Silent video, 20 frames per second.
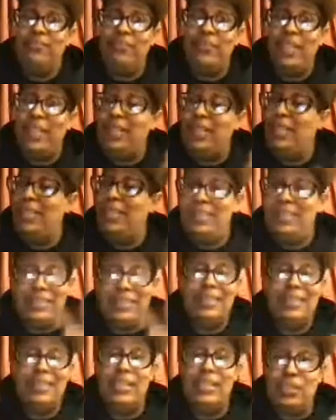than let's
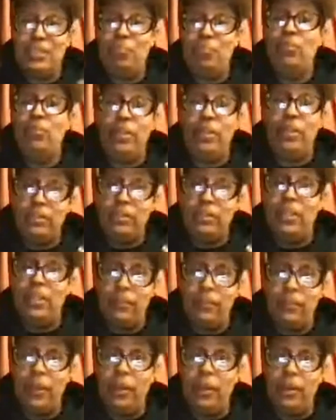discuss some real
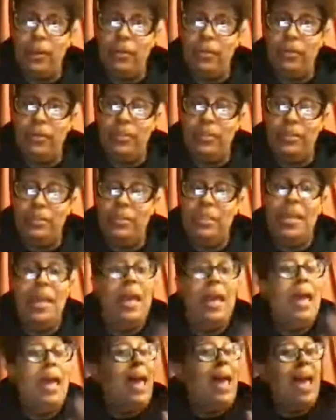stuff, y'all? Because
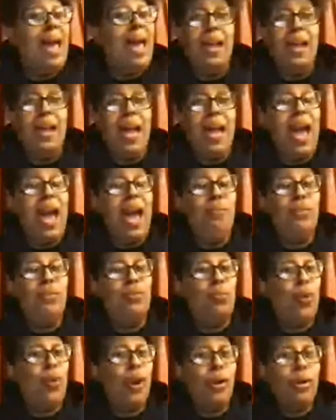how
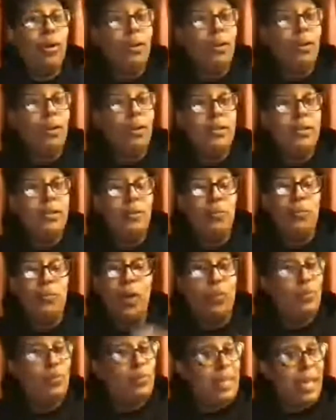was work?
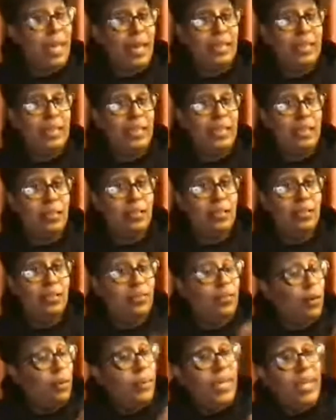Work was hectic
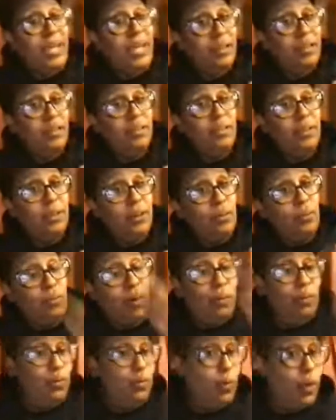for me.
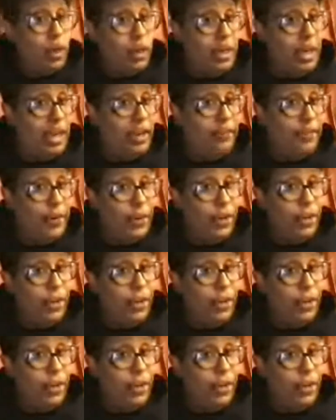What was work like for